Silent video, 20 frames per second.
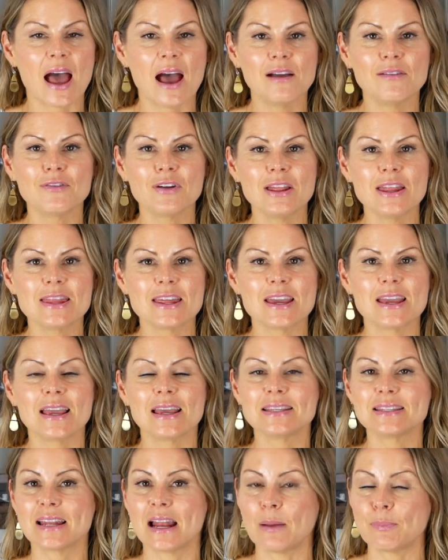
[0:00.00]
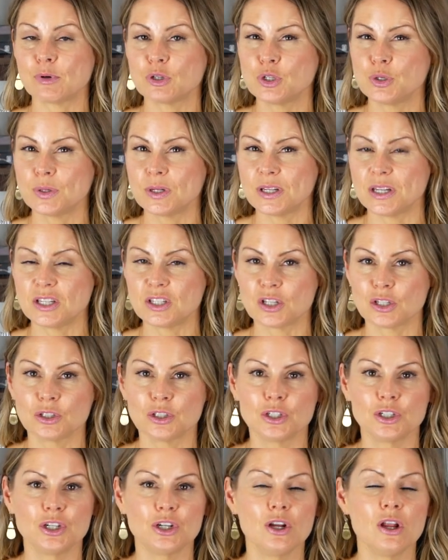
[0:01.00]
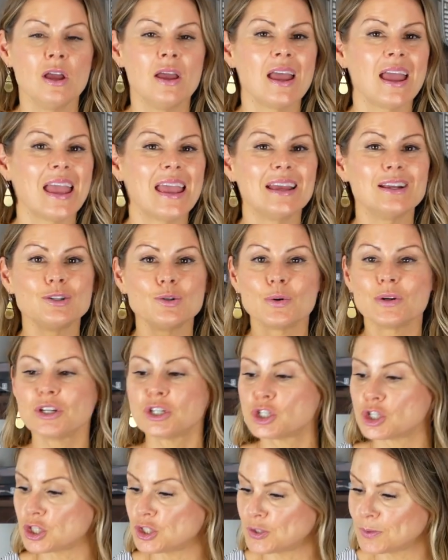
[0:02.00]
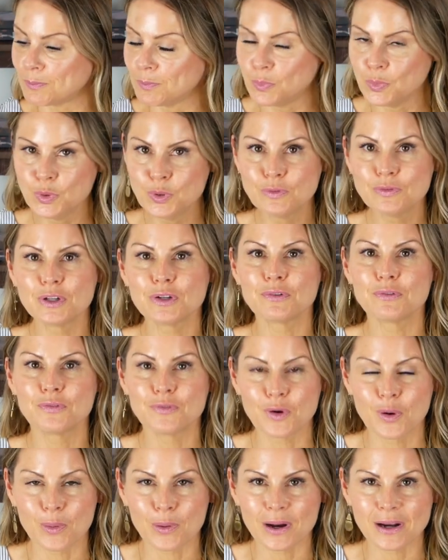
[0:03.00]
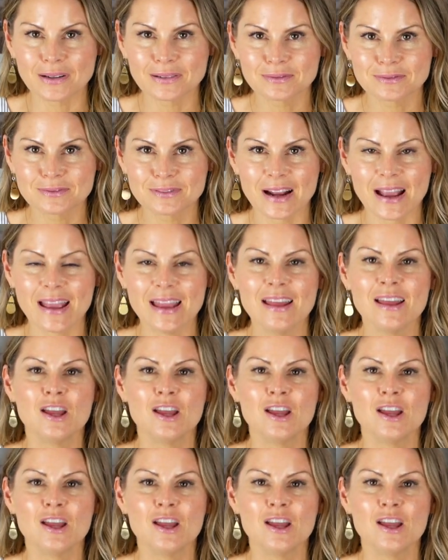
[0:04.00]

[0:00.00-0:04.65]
everything as an opportunity to learn and or to just move it forward, right?